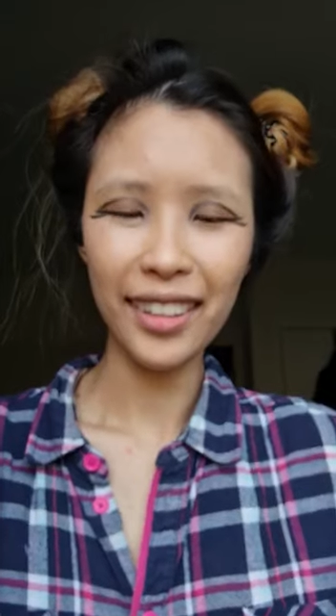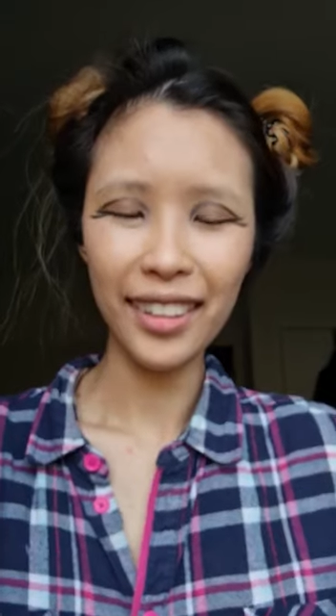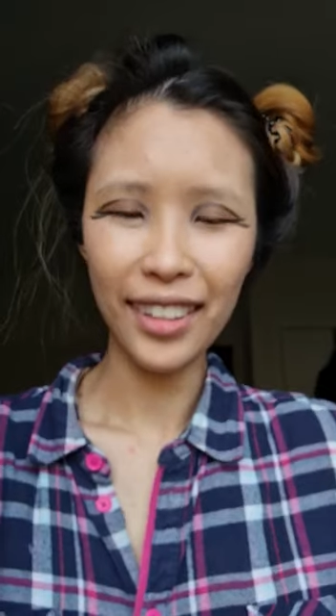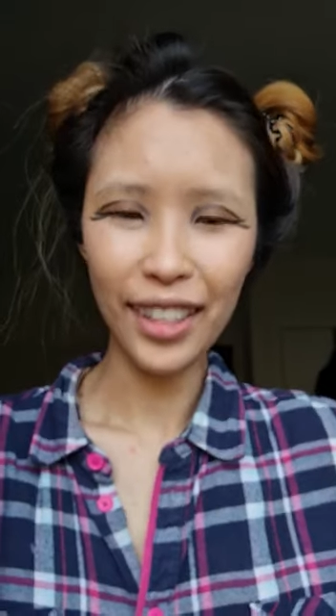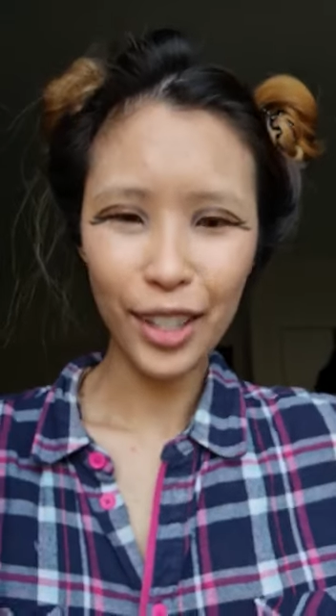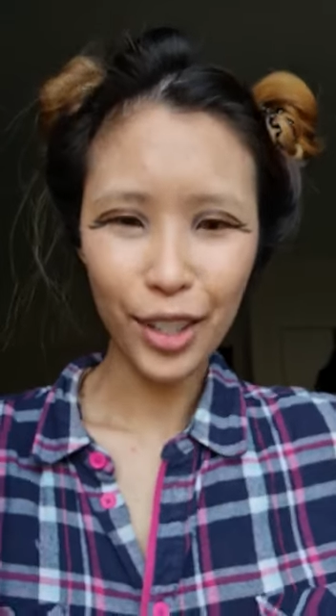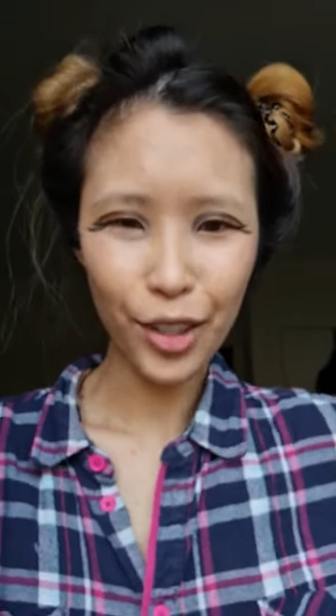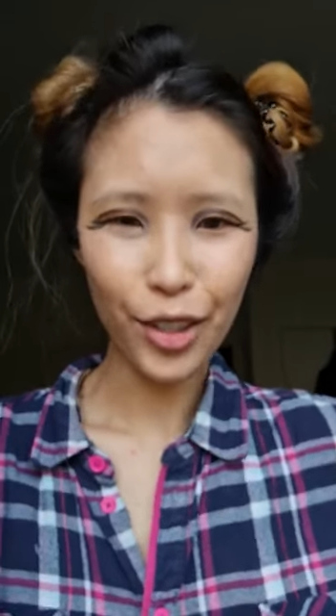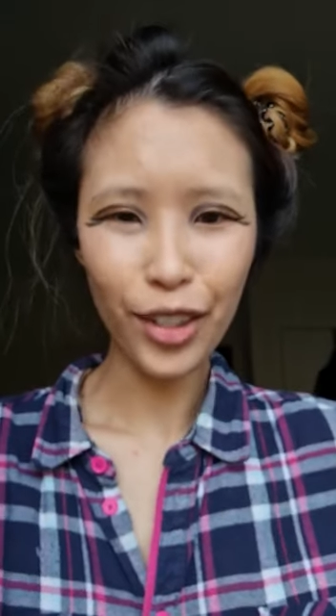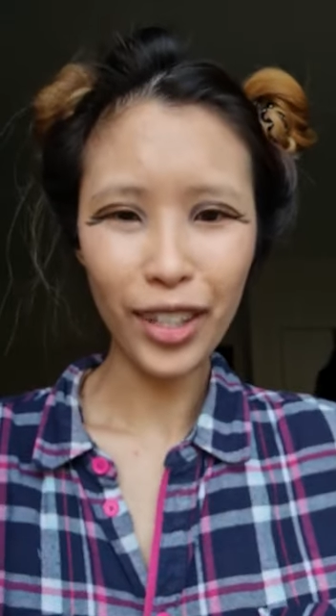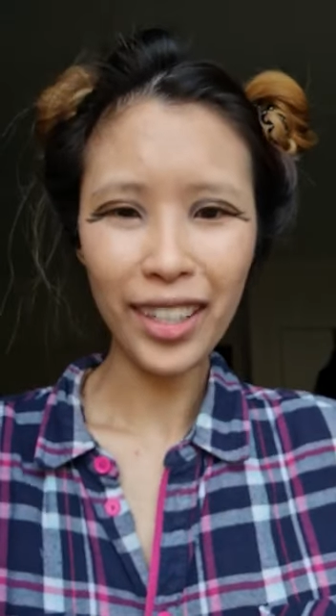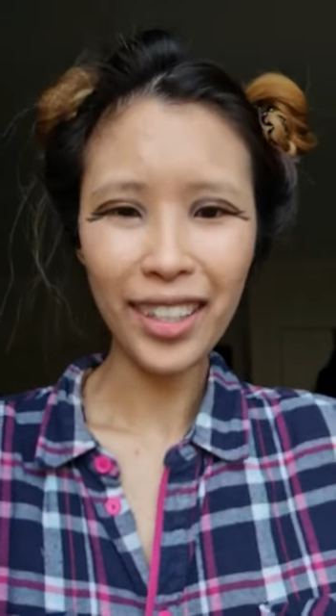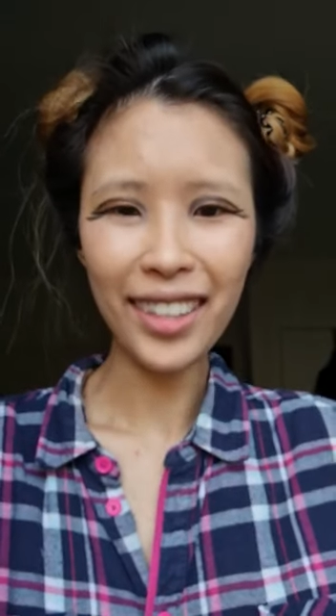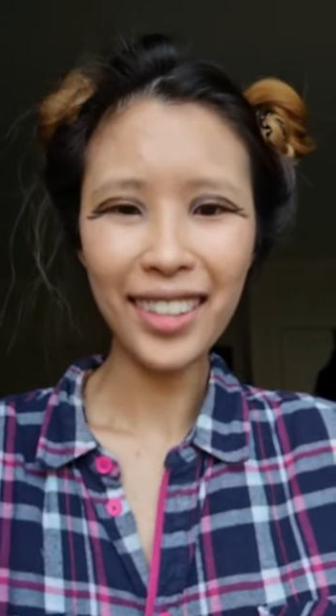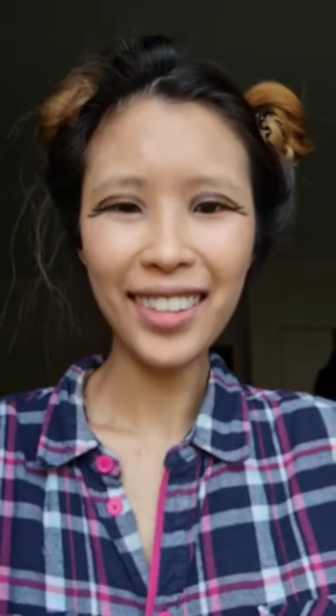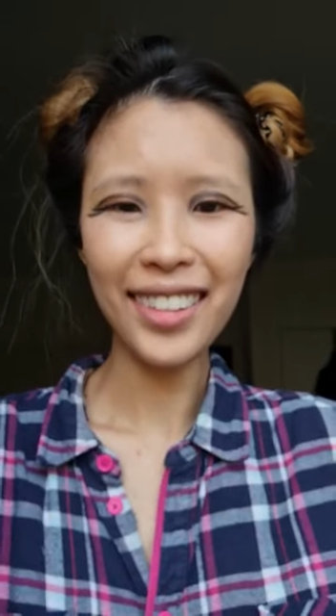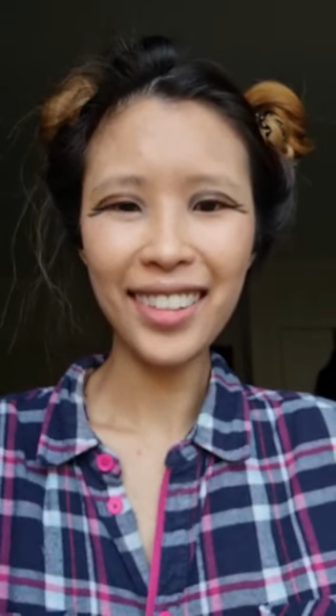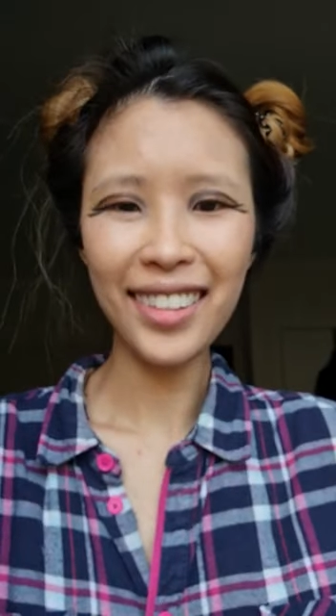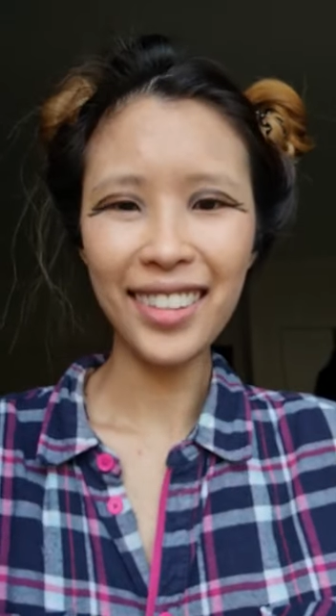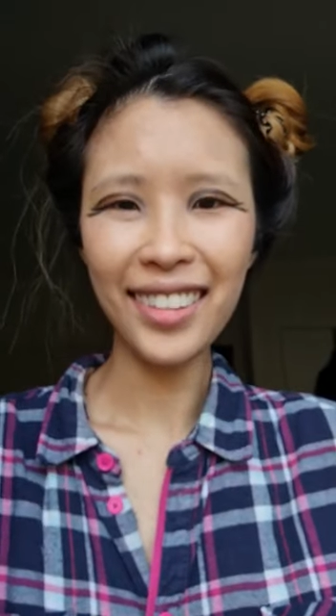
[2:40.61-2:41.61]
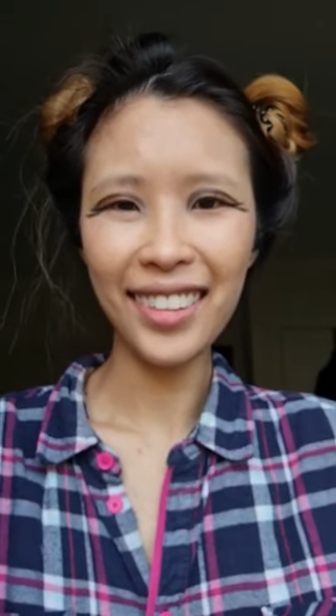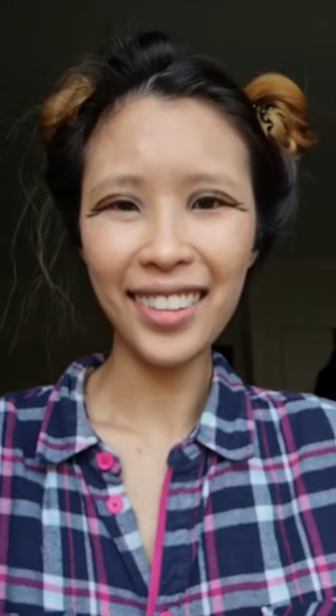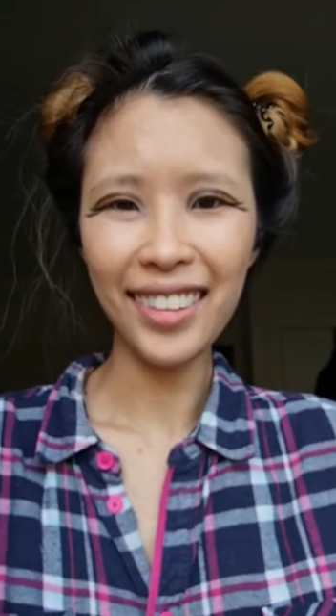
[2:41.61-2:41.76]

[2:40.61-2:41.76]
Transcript: de-stress,